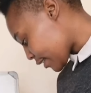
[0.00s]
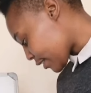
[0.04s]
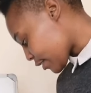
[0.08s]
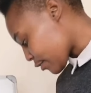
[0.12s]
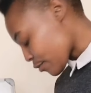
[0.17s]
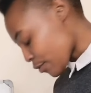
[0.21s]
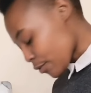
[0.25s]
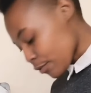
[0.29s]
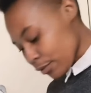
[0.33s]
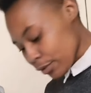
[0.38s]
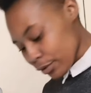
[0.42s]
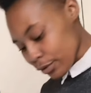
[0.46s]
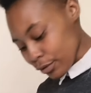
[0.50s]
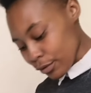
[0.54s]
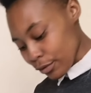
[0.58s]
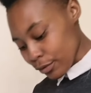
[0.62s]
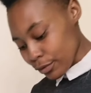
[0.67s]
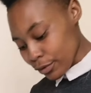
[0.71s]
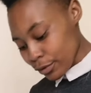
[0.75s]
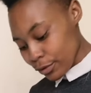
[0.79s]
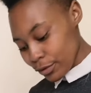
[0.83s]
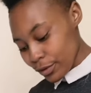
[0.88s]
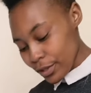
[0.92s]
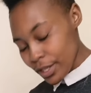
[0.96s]
The 0 will
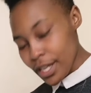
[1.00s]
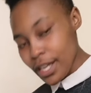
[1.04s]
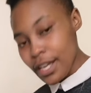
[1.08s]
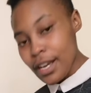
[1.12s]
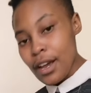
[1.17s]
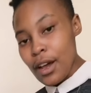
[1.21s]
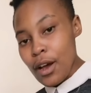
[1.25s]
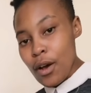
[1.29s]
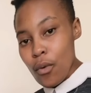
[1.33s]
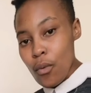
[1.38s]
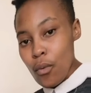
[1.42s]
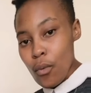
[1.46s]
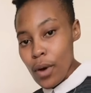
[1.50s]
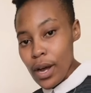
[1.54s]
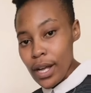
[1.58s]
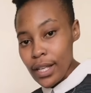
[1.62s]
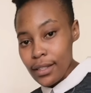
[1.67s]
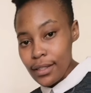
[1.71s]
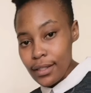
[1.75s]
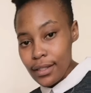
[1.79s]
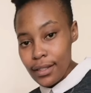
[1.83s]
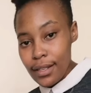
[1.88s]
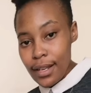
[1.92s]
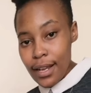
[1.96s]
go to the
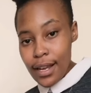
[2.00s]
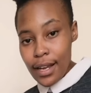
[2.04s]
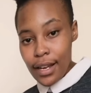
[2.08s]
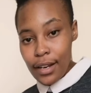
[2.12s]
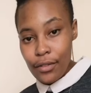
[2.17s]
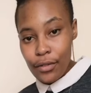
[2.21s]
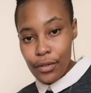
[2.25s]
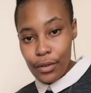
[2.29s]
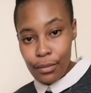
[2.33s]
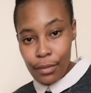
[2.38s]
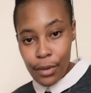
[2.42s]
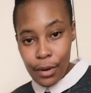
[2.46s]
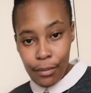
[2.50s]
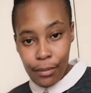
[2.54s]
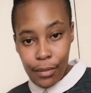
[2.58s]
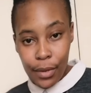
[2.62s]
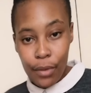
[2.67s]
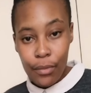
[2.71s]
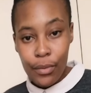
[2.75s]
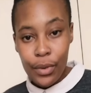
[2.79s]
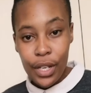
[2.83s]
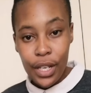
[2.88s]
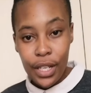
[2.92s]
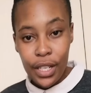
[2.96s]
ones. And
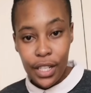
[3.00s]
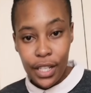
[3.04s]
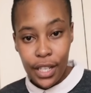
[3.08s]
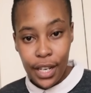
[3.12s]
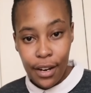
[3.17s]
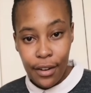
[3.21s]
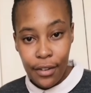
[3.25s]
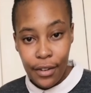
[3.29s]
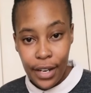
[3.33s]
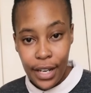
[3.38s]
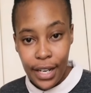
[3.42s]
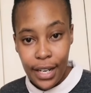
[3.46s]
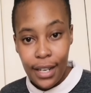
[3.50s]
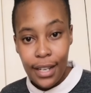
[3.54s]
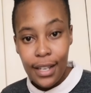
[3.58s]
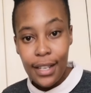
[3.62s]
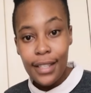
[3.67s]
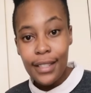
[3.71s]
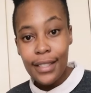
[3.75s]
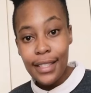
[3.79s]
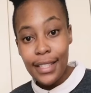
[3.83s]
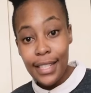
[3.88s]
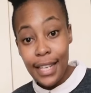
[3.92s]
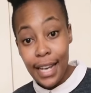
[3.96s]
remember, we are sharing
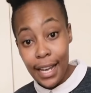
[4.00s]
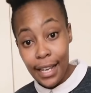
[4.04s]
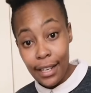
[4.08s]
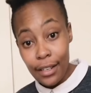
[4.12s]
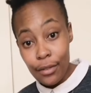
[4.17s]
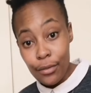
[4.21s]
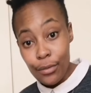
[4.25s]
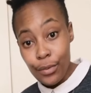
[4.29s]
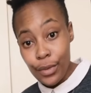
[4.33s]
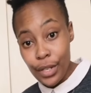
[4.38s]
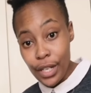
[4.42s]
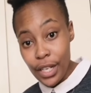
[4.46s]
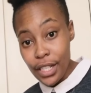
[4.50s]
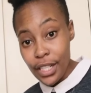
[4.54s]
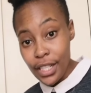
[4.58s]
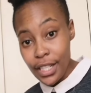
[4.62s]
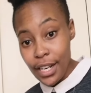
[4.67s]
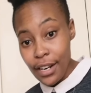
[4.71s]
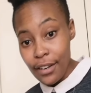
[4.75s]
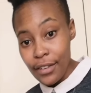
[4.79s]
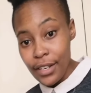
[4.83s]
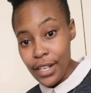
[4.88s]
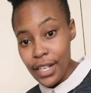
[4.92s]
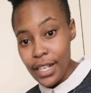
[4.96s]
10. We are
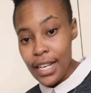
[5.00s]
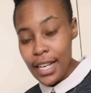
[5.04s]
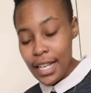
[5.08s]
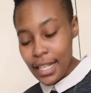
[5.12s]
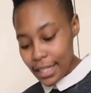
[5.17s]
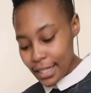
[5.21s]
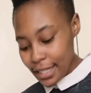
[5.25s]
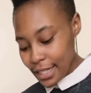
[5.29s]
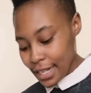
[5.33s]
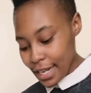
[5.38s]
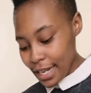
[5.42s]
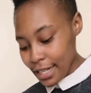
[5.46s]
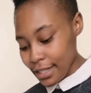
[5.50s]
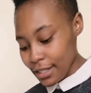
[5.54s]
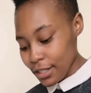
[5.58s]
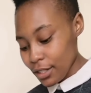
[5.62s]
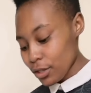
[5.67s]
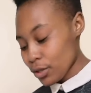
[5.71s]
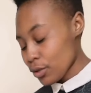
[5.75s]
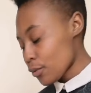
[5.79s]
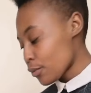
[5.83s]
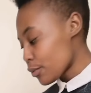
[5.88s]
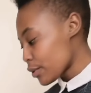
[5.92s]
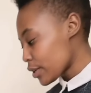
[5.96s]
sharing 10.
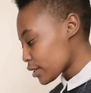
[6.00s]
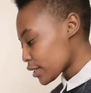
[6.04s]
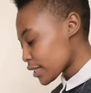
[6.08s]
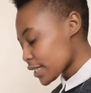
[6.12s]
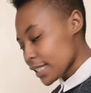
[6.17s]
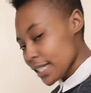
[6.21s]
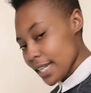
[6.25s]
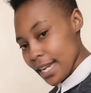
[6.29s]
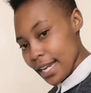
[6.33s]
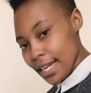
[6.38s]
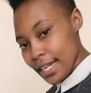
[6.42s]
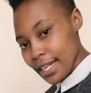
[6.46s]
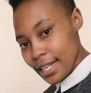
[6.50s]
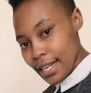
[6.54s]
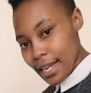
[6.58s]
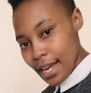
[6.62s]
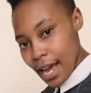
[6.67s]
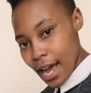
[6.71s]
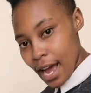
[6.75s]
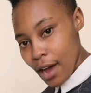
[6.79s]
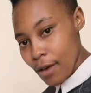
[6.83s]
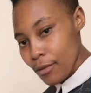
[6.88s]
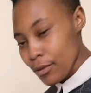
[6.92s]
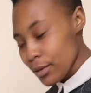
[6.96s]
So we'll take
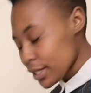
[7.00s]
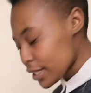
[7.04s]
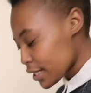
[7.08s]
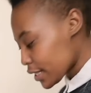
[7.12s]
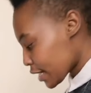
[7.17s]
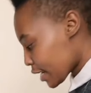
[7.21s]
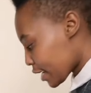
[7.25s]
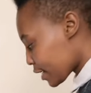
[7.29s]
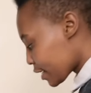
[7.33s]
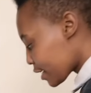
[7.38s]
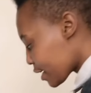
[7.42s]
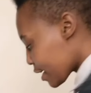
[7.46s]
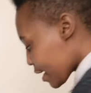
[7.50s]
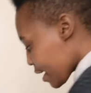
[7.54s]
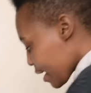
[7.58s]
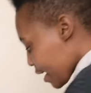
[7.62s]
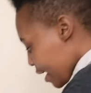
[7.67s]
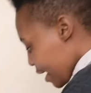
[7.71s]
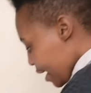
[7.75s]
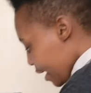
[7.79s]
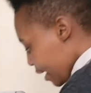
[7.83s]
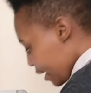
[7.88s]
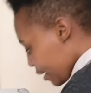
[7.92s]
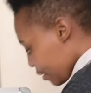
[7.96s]
our 10
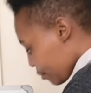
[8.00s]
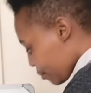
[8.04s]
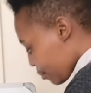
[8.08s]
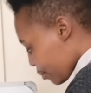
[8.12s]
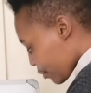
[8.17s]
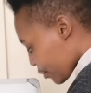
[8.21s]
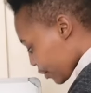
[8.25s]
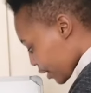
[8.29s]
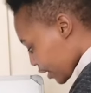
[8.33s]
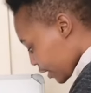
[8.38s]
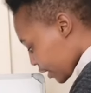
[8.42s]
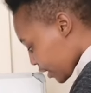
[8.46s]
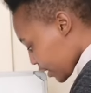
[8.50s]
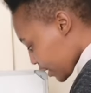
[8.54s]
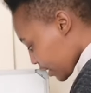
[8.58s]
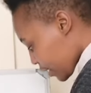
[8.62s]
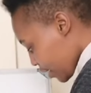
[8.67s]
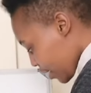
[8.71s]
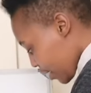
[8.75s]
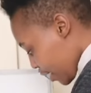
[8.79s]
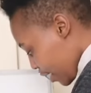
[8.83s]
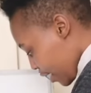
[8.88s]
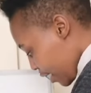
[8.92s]
and put it